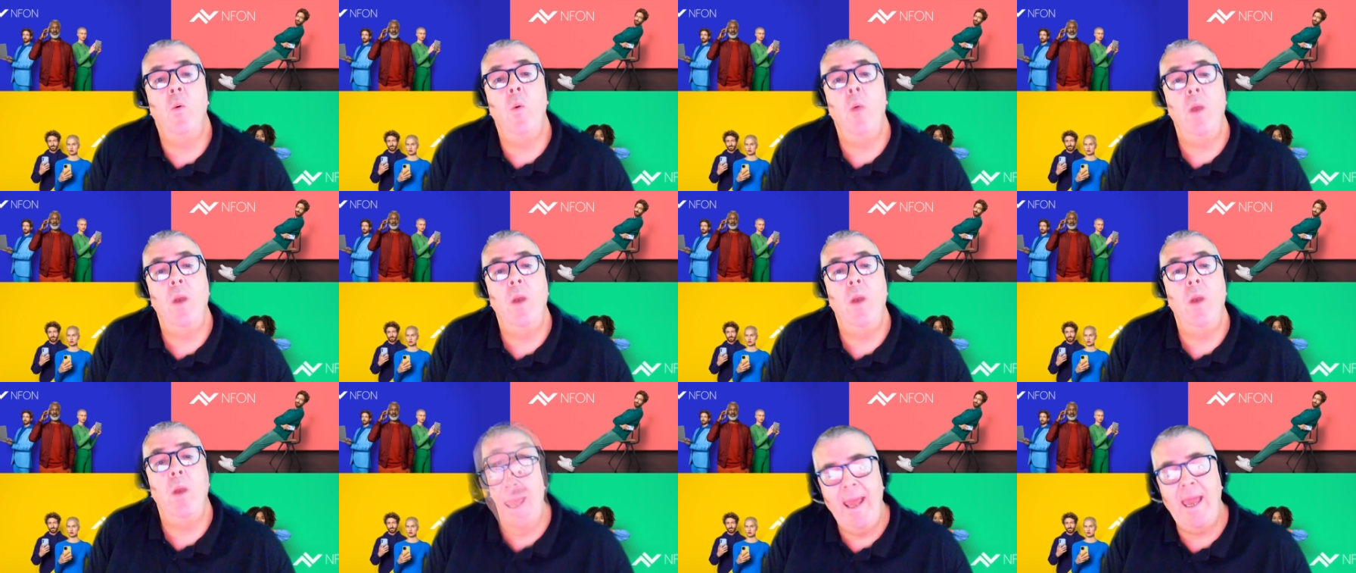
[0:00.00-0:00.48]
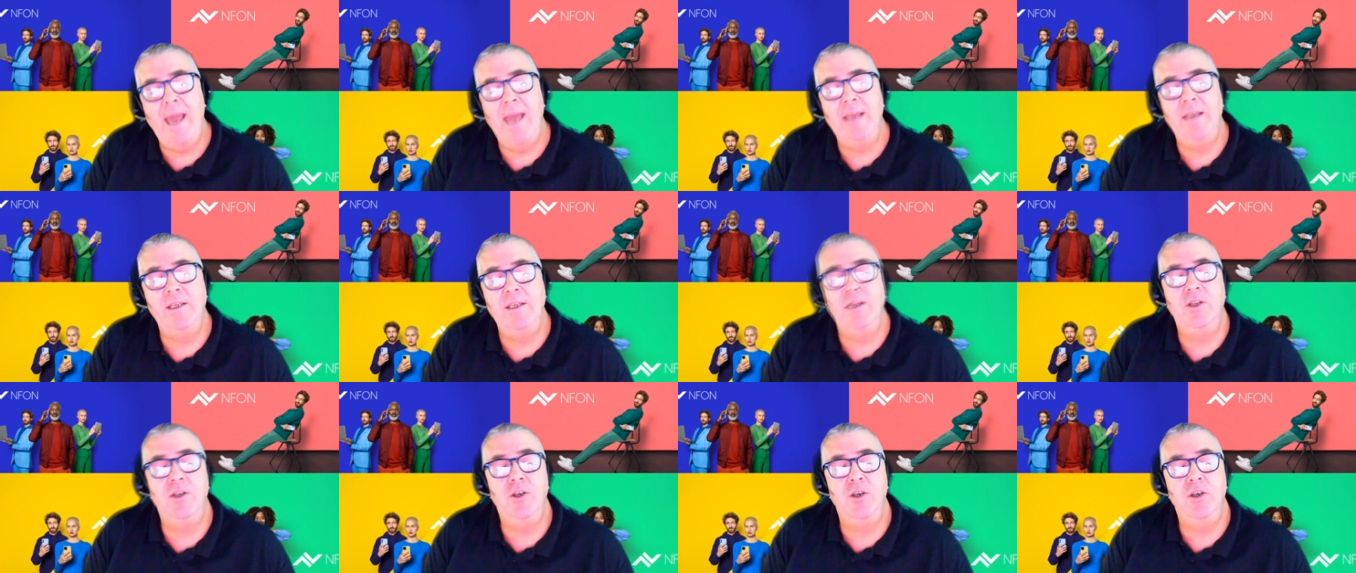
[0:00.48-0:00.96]
all
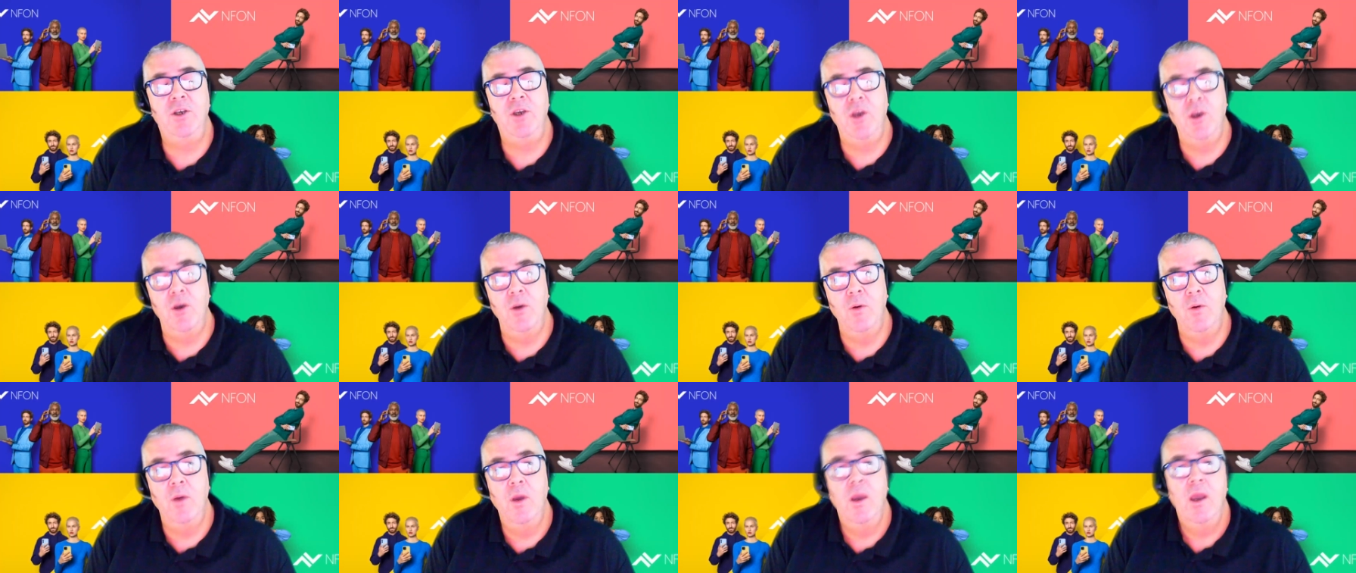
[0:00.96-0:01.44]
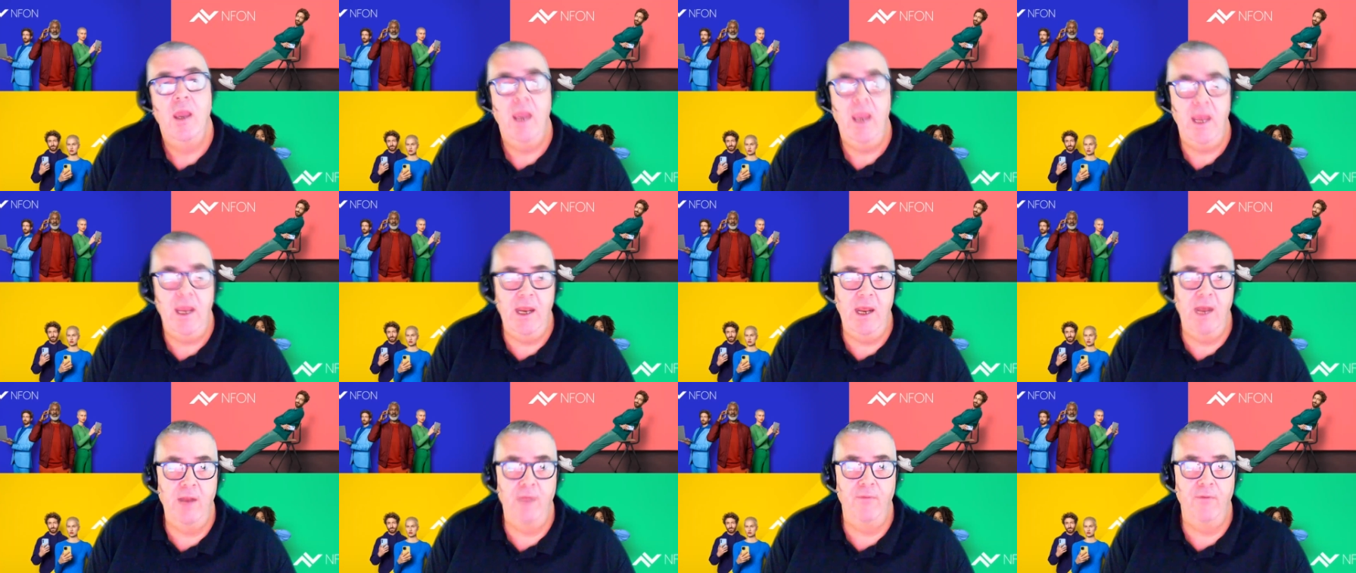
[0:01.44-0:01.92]
allocated to you
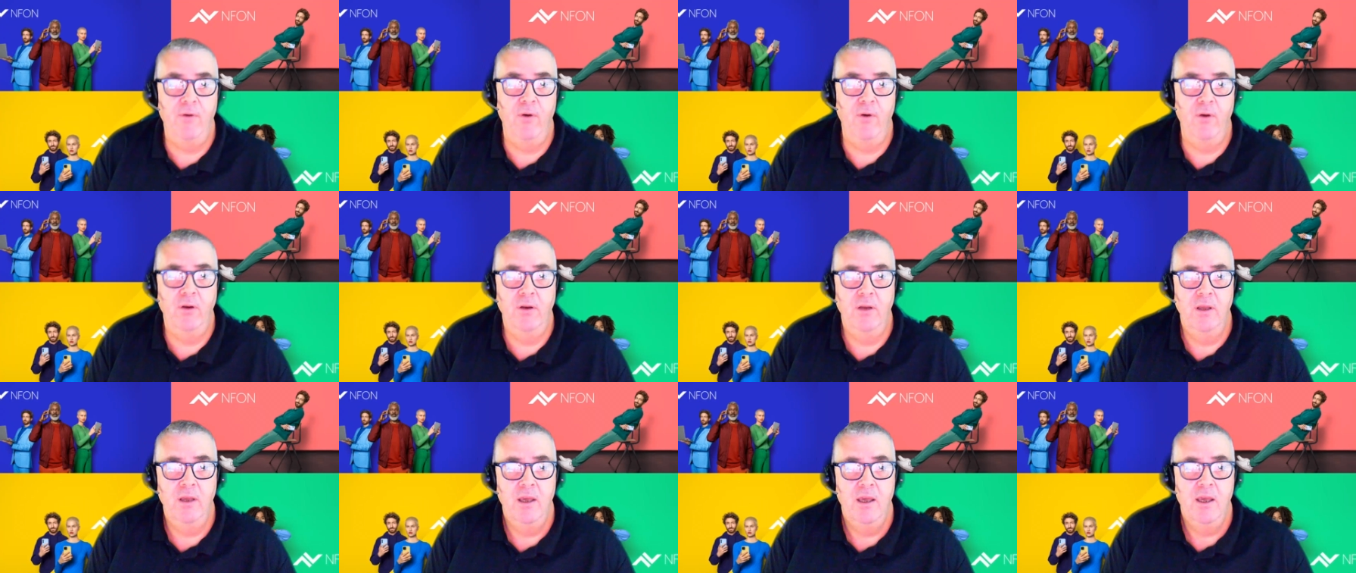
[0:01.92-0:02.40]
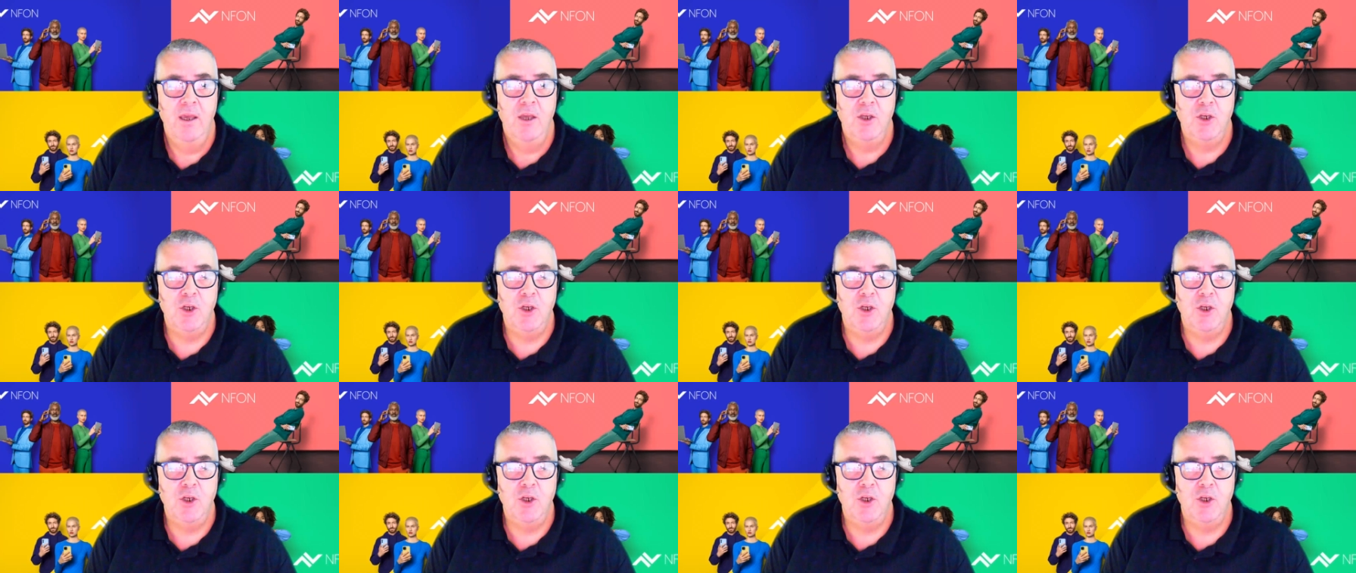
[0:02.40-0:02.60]
in Infon.